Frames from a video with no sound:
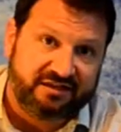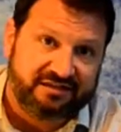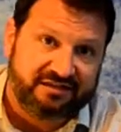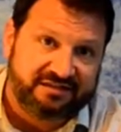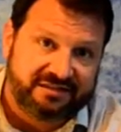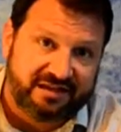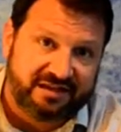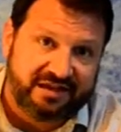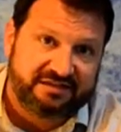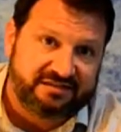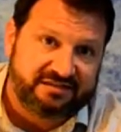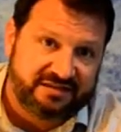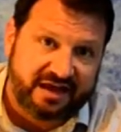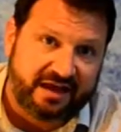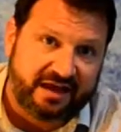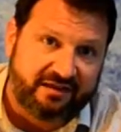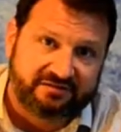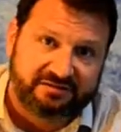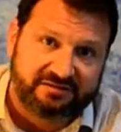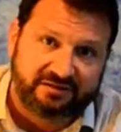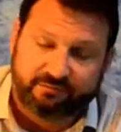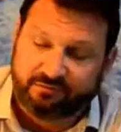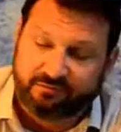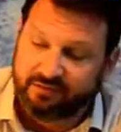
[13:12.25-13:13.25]
It's nice to have
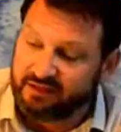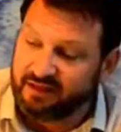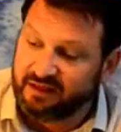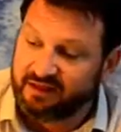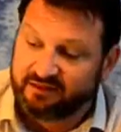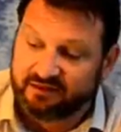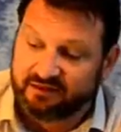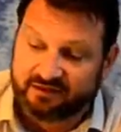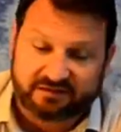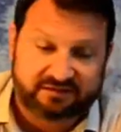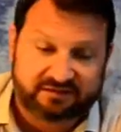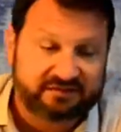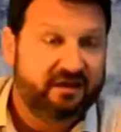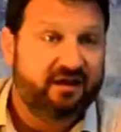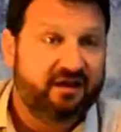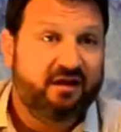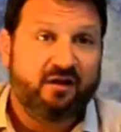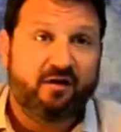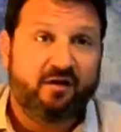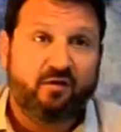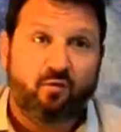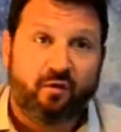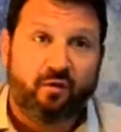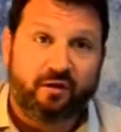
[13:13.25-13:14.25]
something like this,
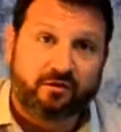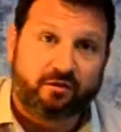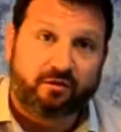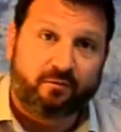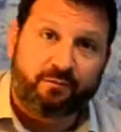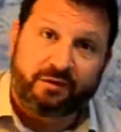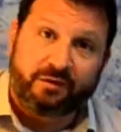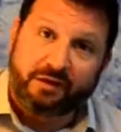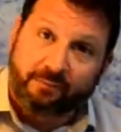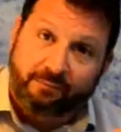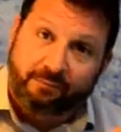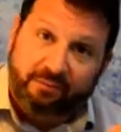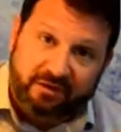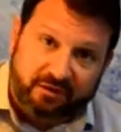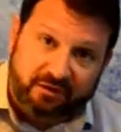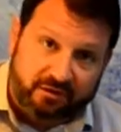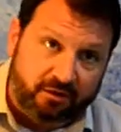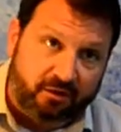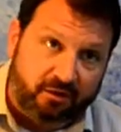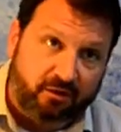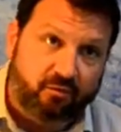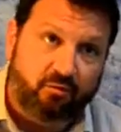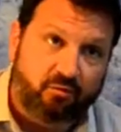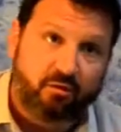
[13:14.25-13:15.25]
whether it be a
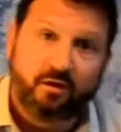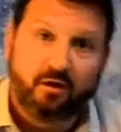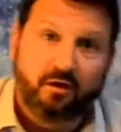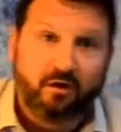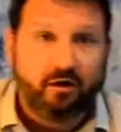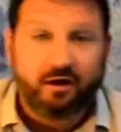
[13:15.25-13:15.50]
pillow,